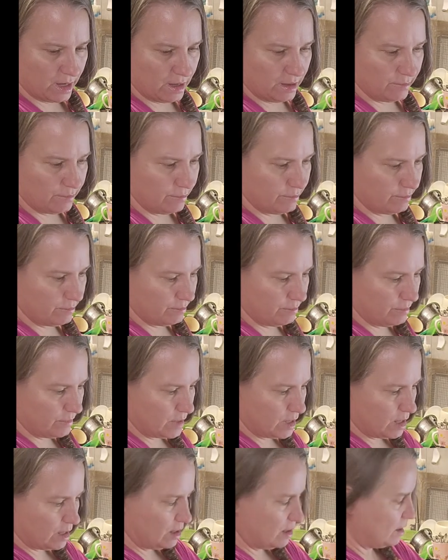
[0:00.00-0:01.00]
am.
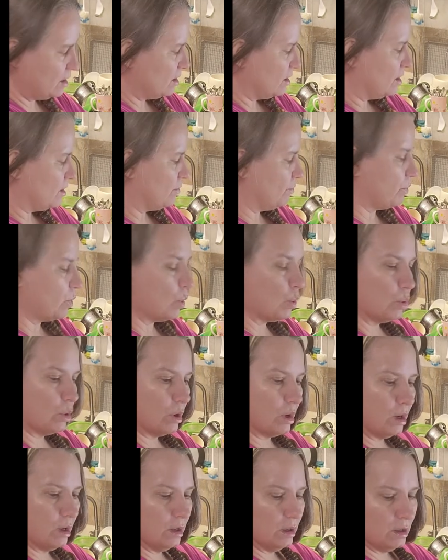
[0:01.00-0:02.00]

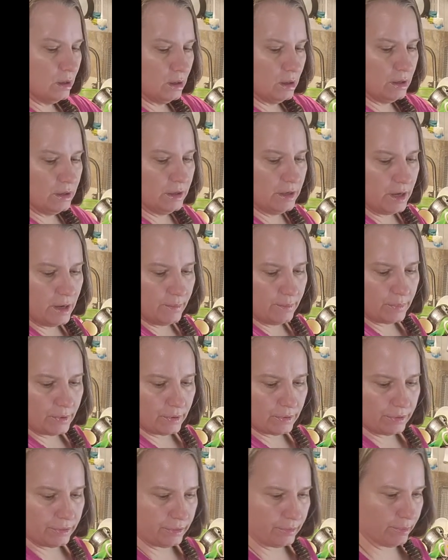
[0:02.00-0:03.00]
Pour number
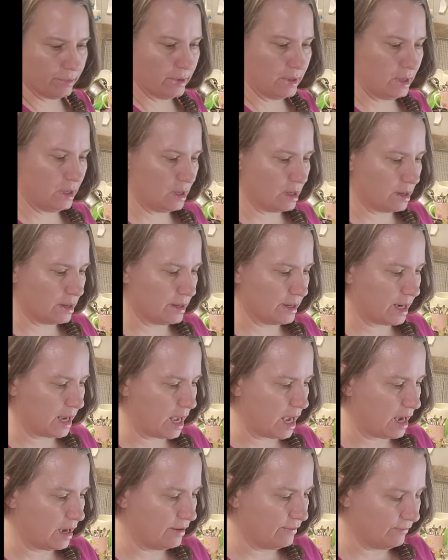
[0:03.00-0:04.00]
3 on a
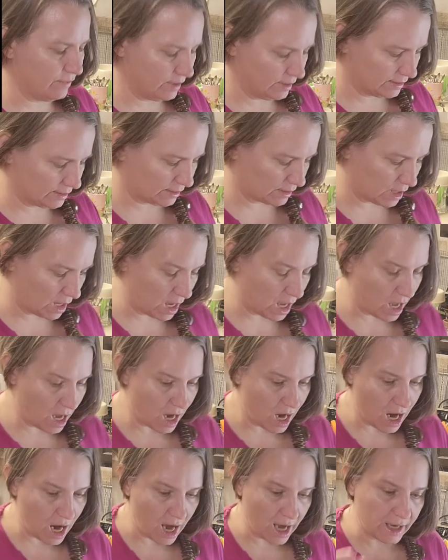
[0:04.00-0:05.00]
canvas.
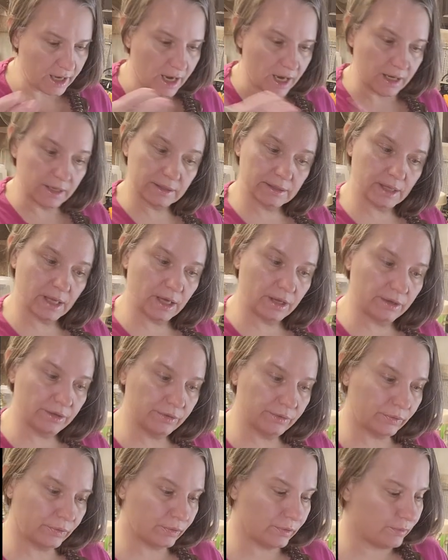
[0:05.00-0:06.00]
I got
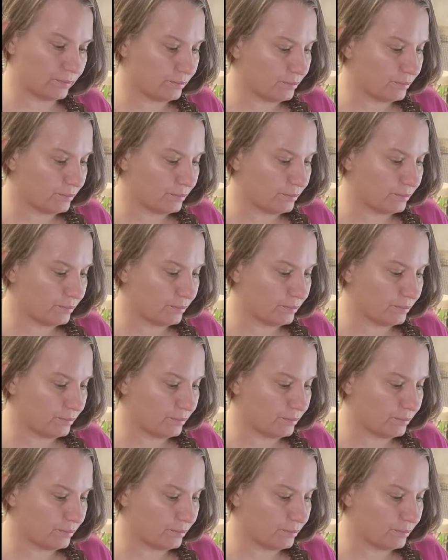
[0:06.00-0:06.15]
cells.